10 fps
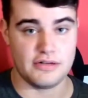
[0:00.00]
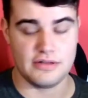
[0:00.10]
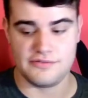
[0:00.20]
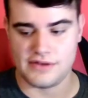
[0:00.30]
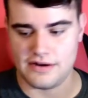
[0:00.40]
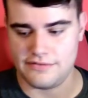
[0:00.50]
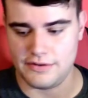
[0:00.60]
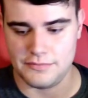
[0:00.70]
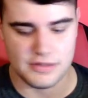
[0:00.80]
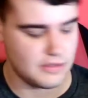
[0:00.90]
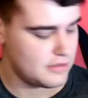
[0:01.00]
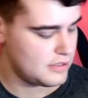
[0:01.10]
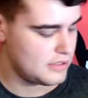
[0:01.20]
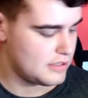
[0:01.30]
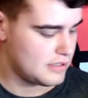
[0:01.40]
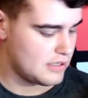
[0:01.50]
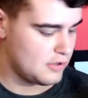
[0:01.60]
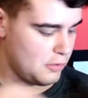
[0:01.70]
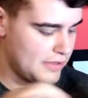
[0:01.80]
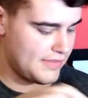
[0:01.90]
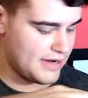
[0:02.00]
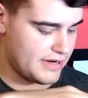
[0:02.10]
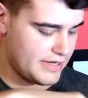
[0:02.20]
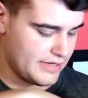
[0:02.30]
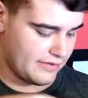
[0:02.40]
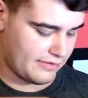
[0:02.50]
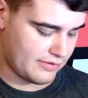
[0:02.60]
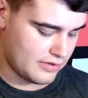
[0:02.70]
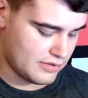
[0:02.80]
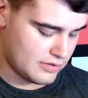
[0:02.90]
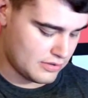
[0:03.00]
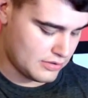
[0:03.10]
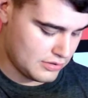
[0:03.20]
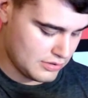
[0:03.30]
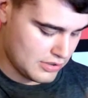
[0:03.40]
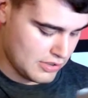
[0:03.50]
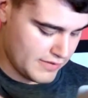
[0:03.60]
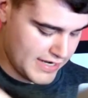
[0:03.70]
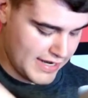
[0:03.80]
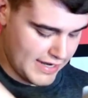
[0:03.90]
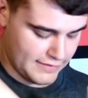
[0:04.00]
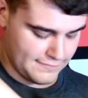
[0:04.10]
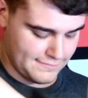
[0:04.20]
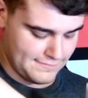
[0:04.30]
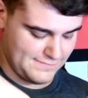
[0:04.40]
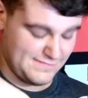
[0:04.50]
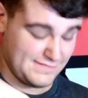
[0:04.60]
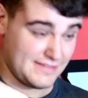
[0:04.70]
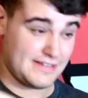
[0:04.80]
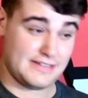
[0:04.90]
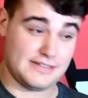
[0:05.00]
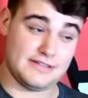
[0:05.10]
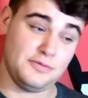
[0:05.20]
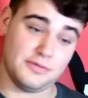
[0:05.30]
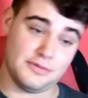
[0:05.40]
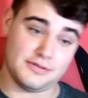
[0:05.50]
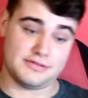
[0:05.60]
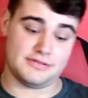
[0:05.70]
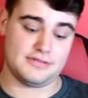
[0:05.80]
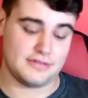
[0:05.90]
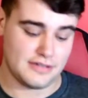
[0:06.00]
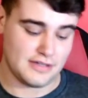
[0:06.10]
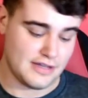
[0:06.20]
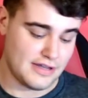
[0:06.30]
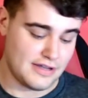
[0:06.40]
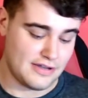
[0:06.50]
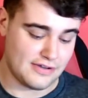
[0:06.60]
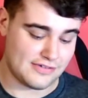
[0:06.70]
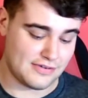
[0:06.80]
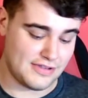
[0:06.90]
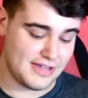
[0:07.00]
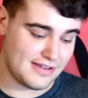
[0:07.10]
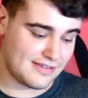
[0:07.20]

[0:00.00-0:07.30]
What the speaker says: love styrofoam. Oh, and there it is. Okay. Ooh. So this